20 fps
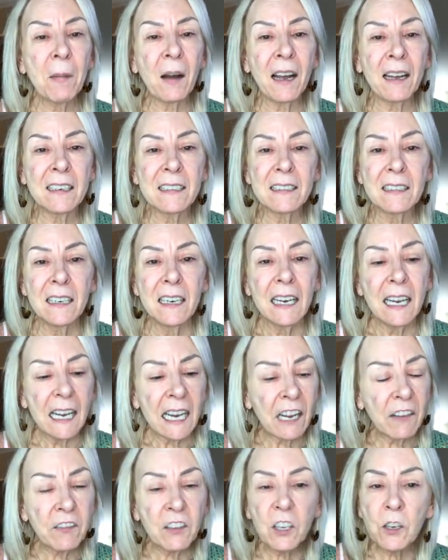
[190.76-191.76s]
But
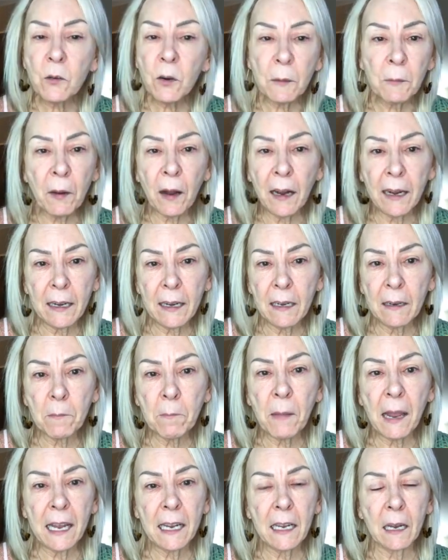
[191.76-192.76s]
if you are
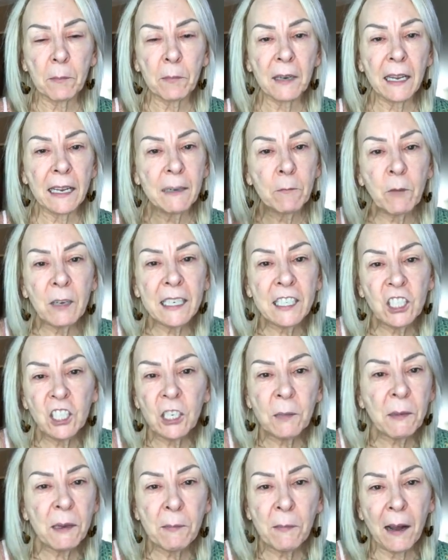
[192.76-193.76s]
buying makeup, like we
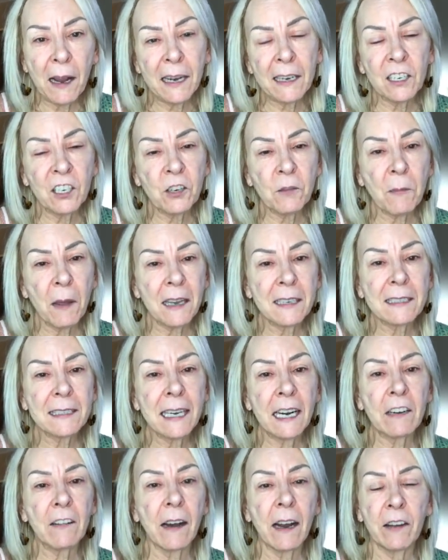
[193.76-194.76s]
should be buying a new
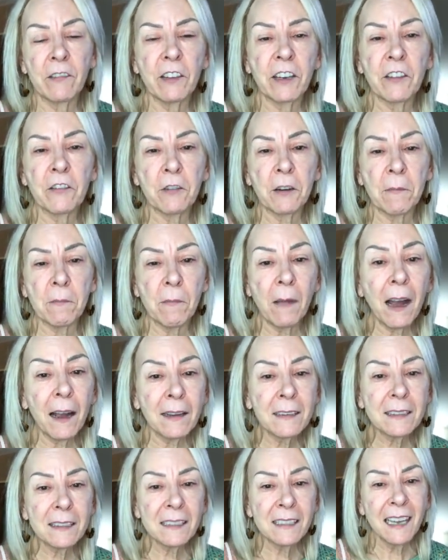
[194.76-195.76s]
mascara every three
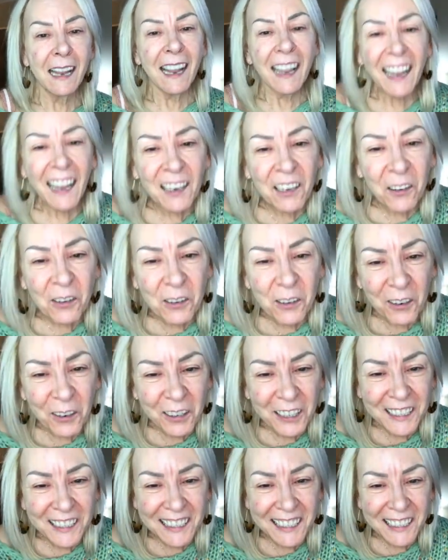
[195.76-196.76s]
months, hello,
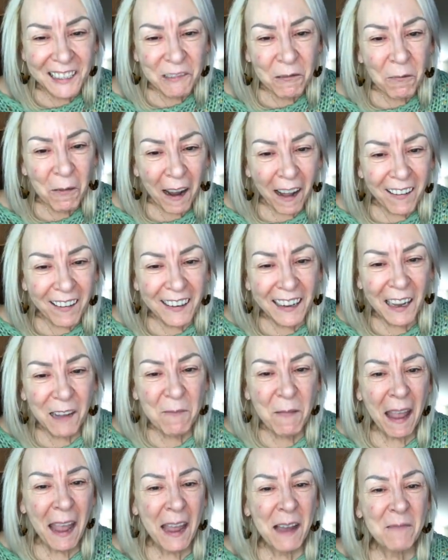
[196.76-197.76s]
gorgeous.
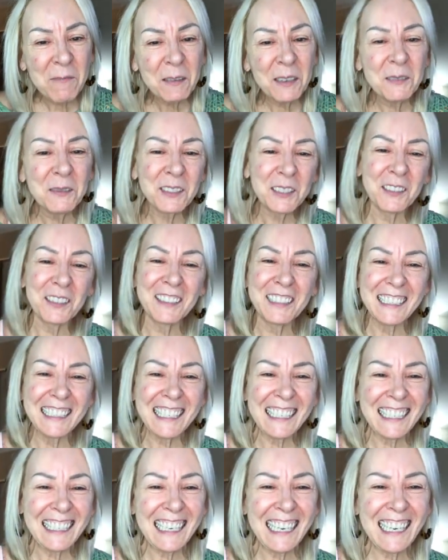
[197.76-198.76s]
Welcome, Amber. So
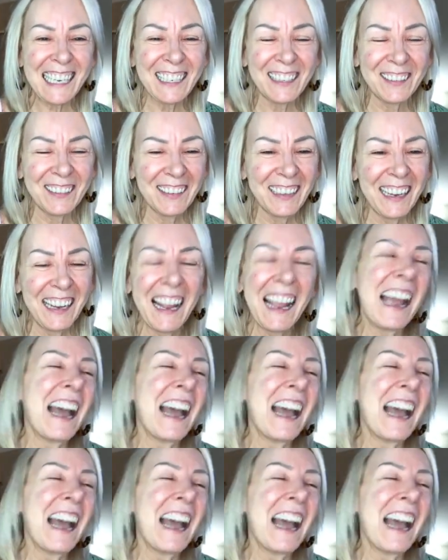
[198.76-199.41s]
good to see you.